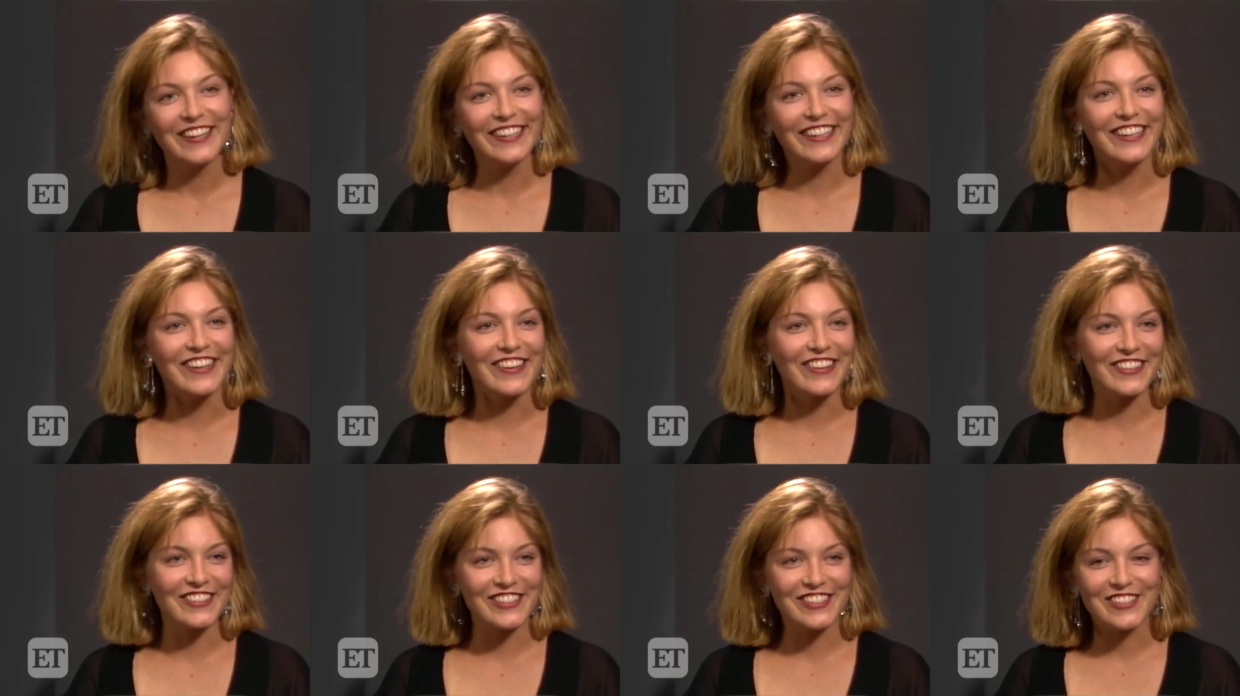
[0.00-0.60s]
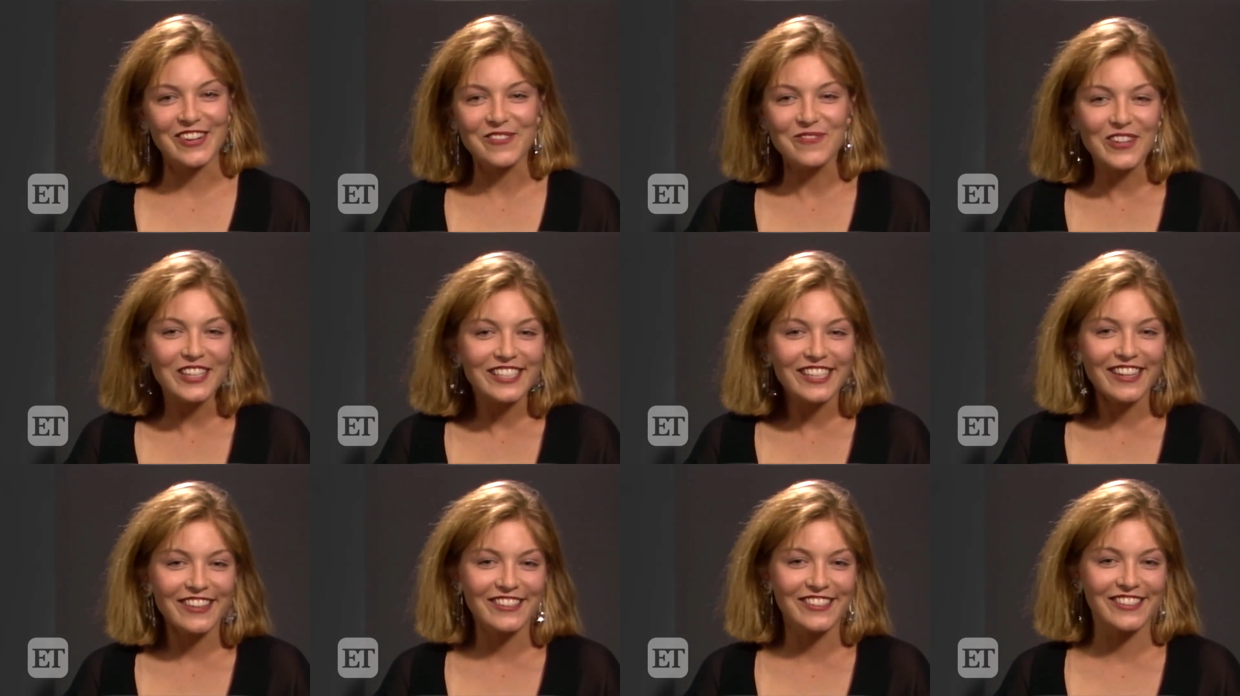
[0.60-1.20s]
you know, there's so
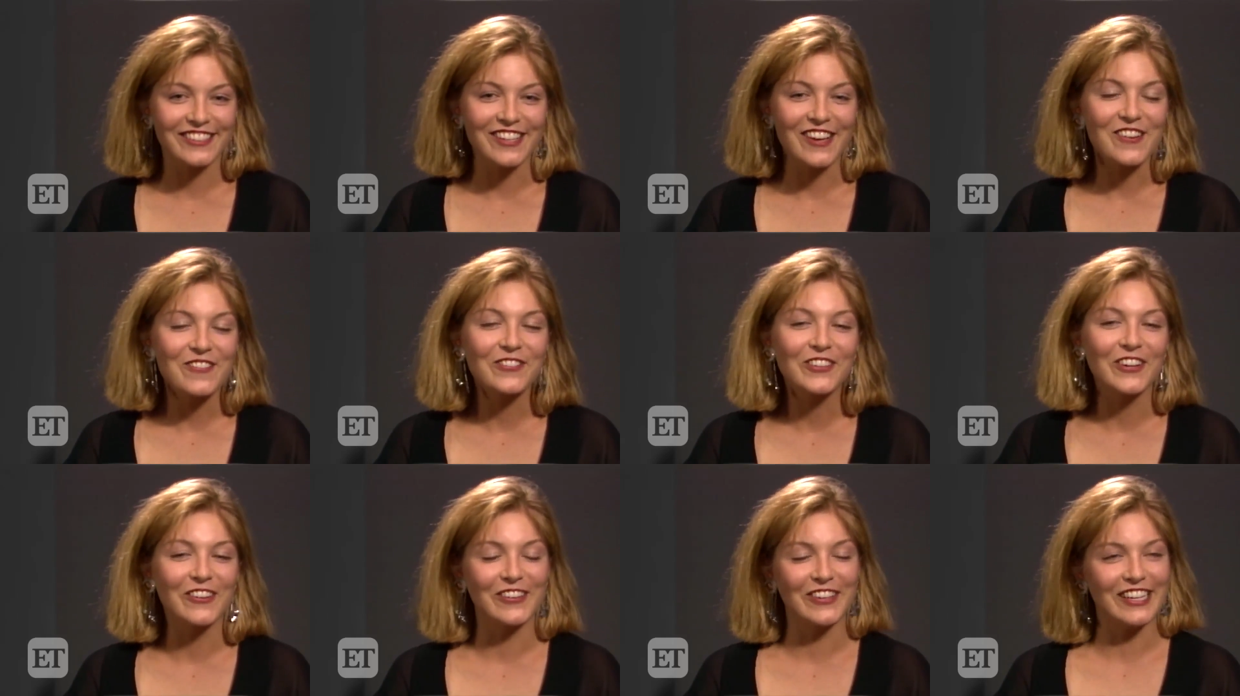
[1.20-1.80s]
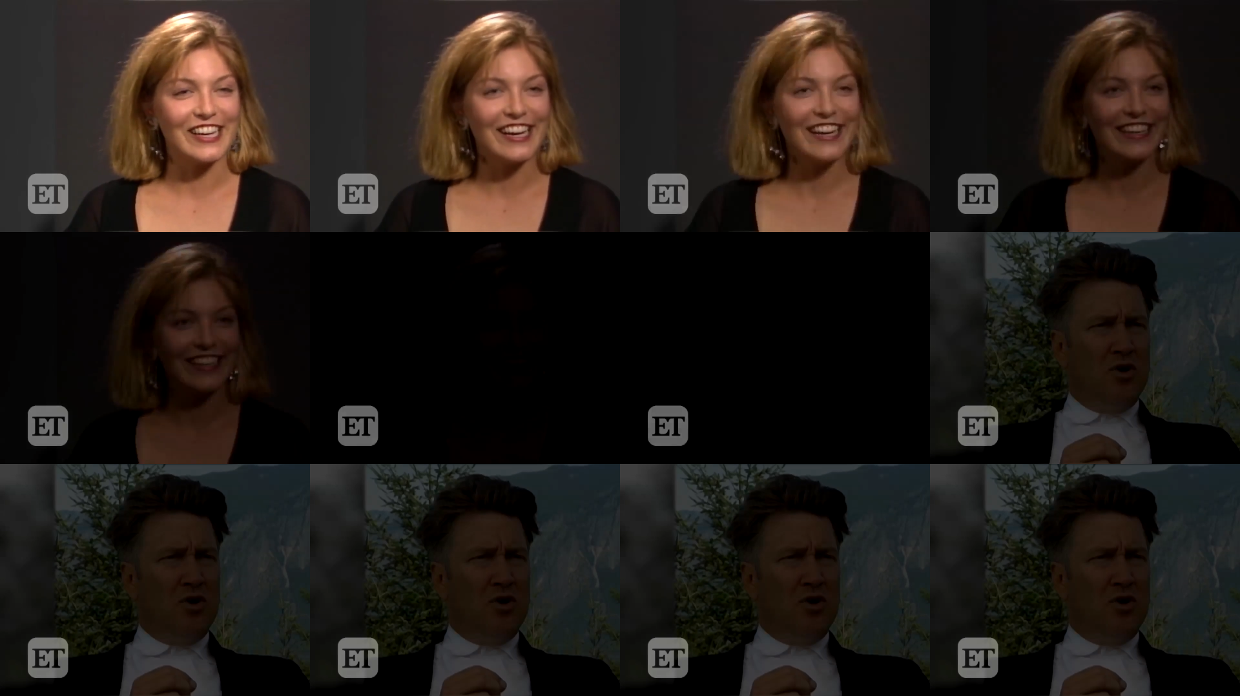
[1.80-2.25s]
much other stuff going on.